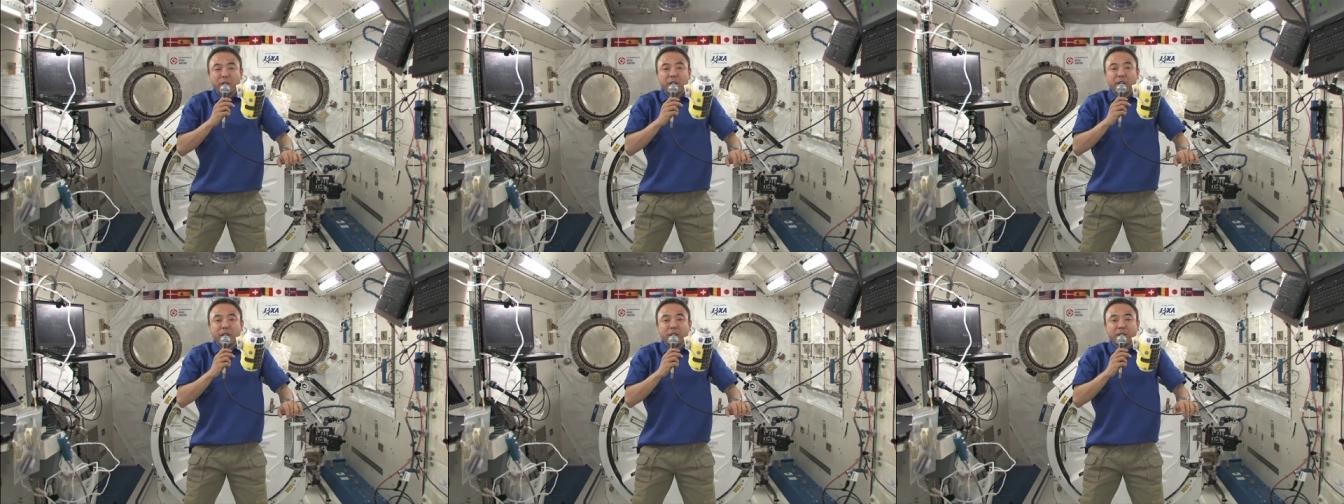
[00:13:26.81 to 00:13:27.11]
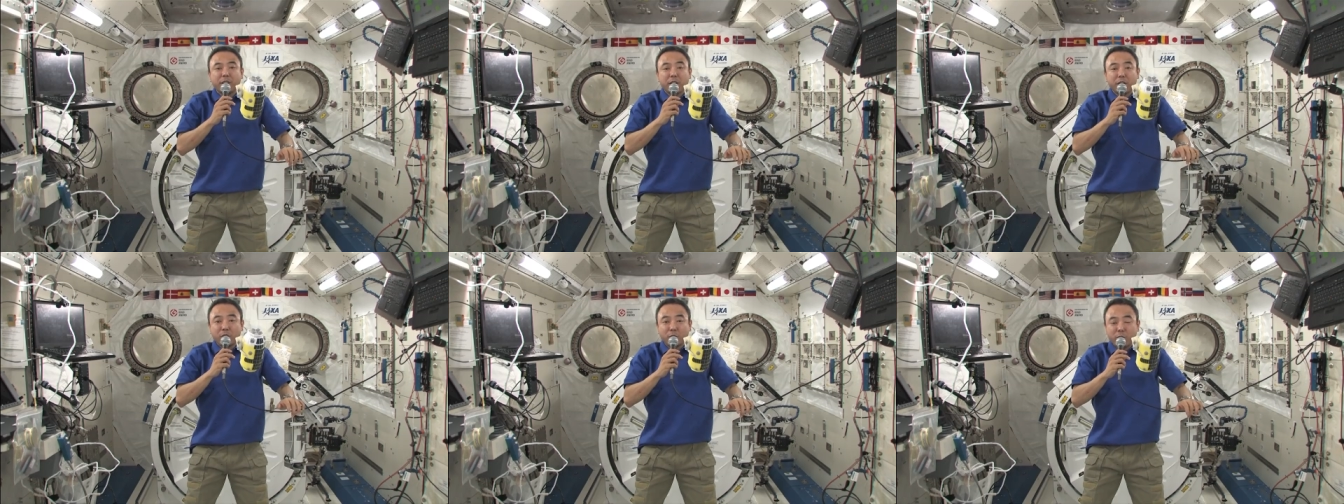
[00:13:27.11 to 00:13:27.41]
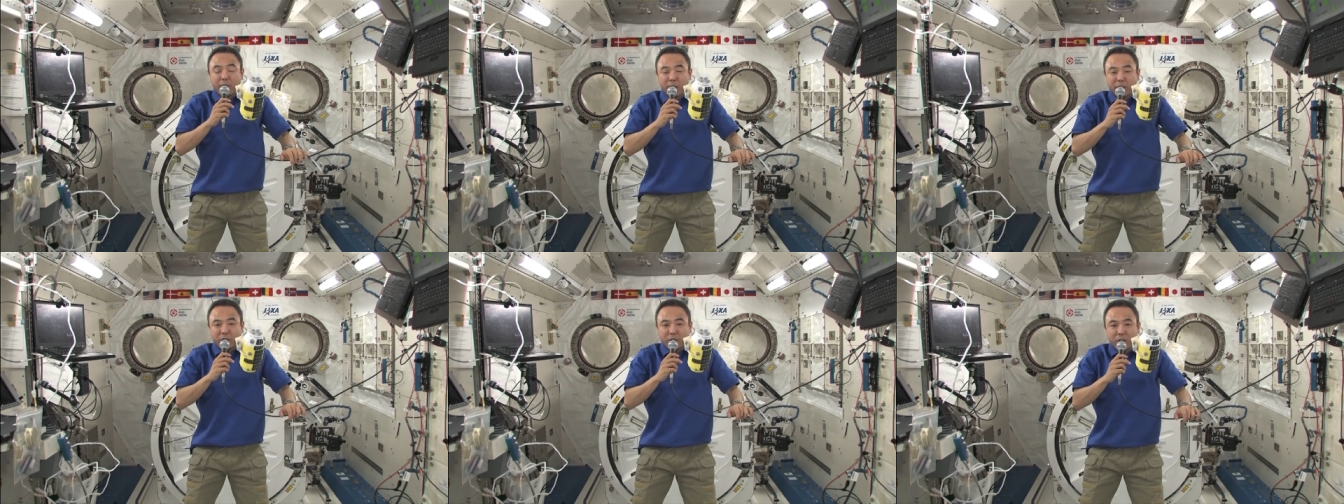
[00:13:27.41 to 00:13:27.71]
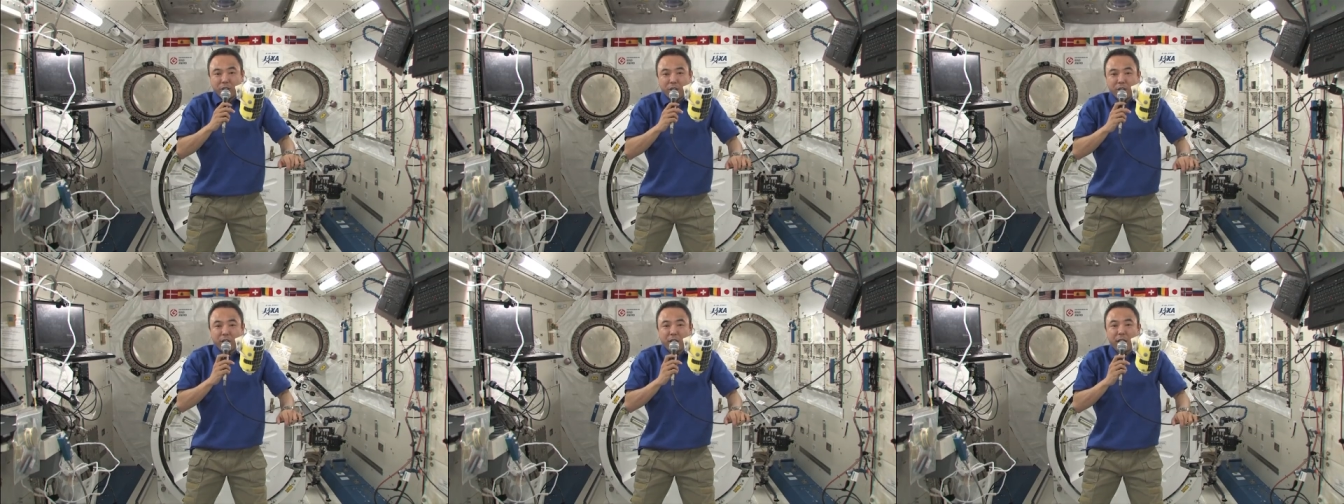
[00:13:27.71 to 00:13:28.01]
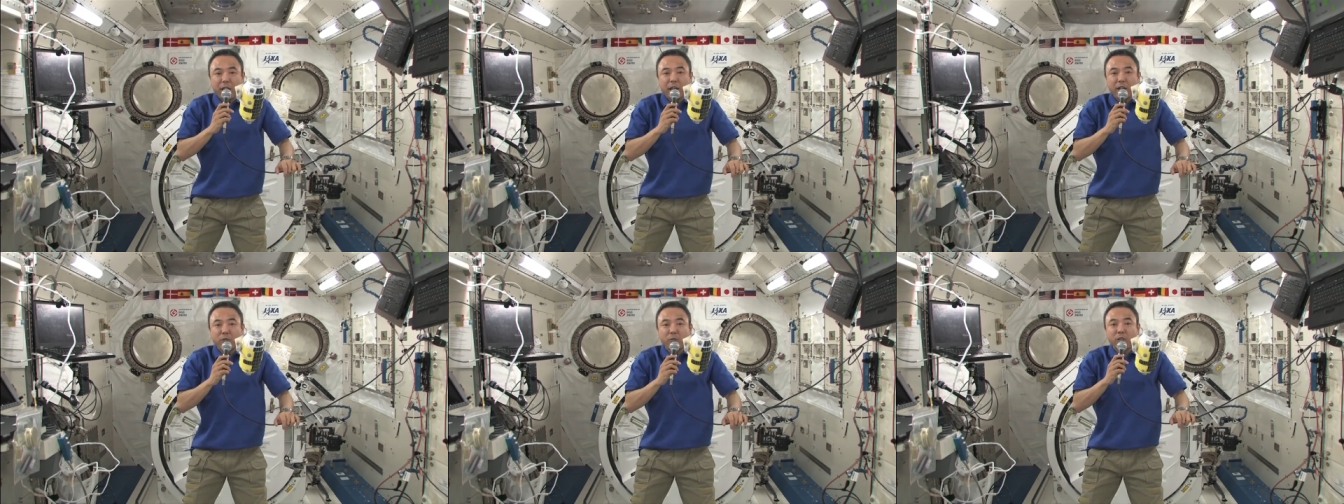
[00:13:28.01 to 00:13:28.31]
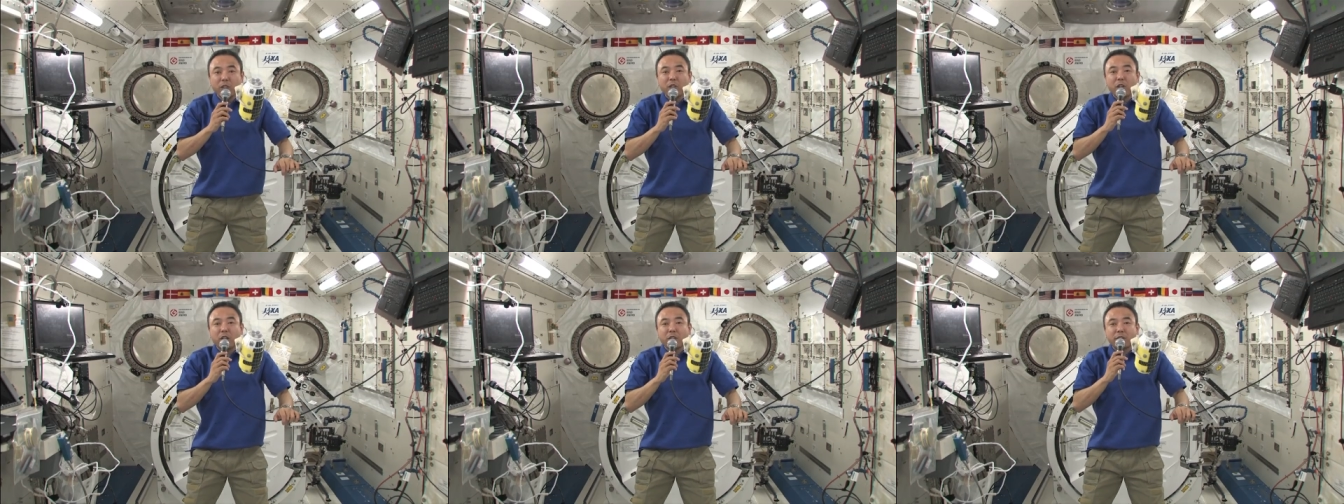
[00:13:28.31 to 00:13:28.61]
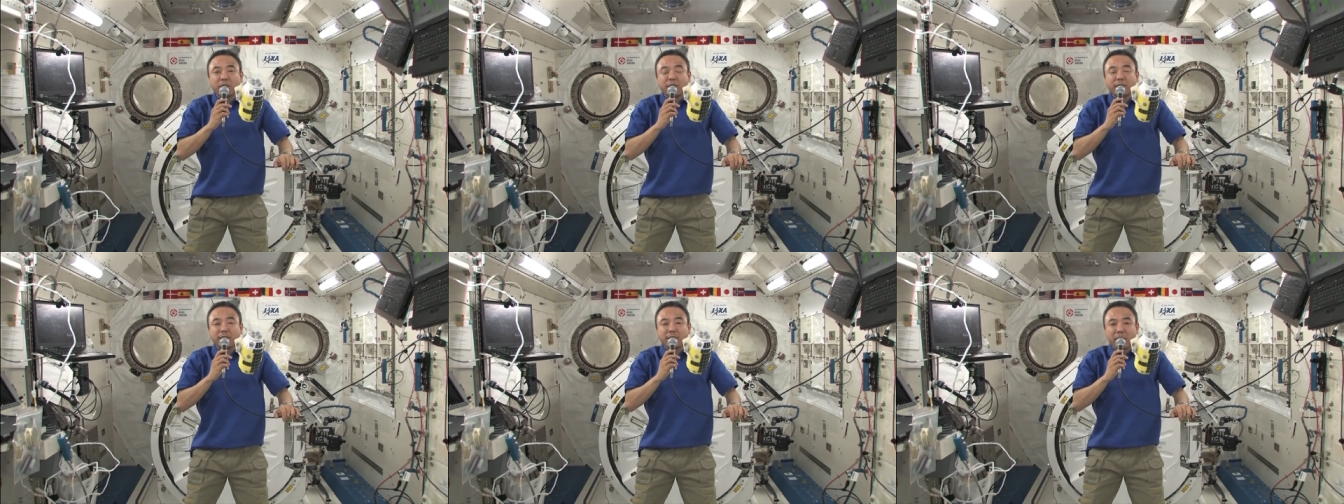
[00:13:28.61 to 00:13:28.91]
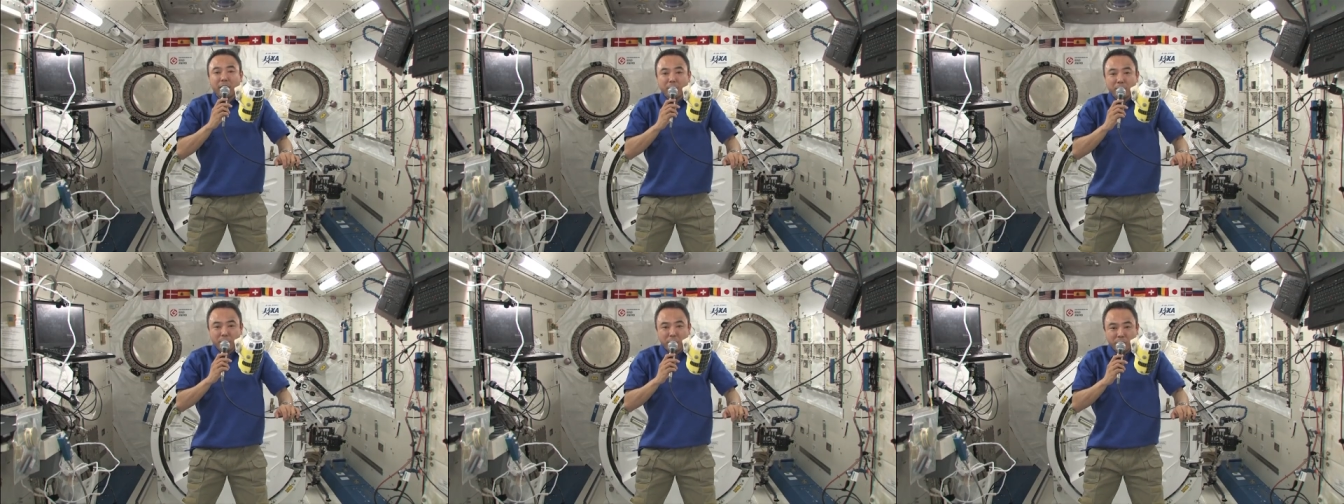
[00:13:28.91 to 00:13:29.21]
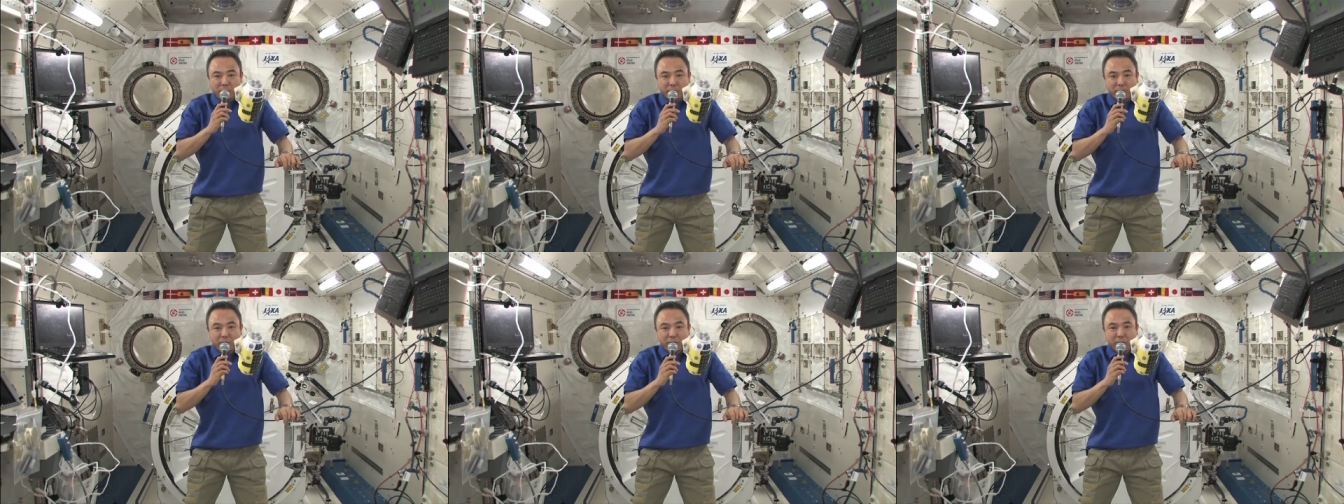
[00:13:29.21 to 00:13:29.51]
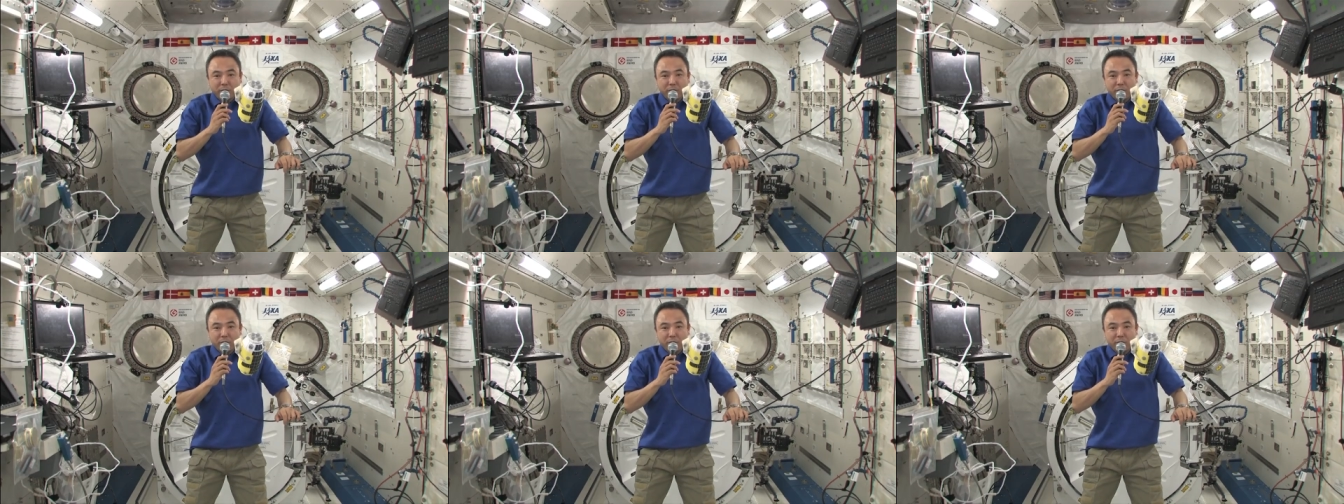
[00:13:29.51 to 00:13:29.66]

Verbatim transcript: the situation and we lost the samples.